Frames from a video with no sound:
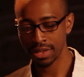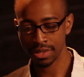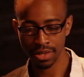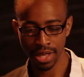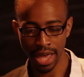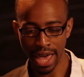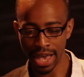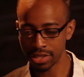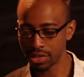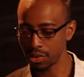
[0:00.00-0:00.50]

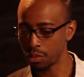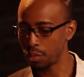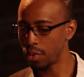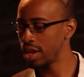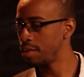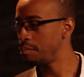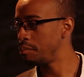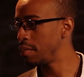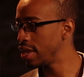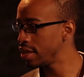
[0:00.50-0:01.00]
as to what
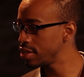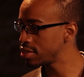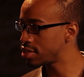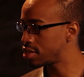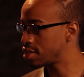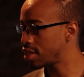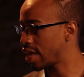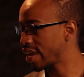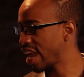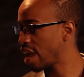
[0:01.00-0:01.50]
it means
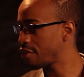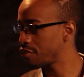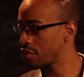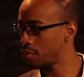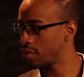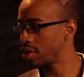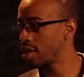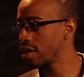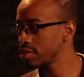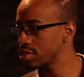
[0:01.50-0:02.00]
to like
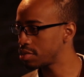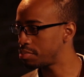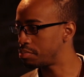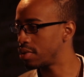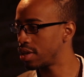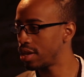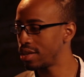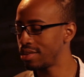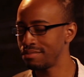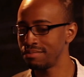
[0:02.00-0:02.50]
everyone else,
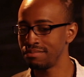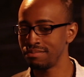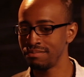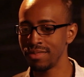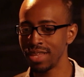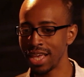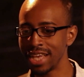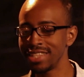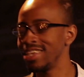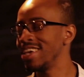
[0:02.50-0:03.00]
but
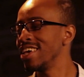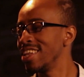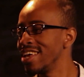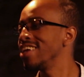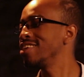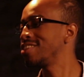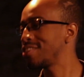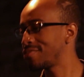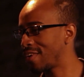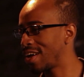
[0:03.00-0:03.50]
it
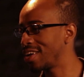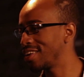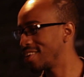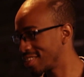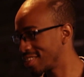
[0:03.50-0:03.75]
is finding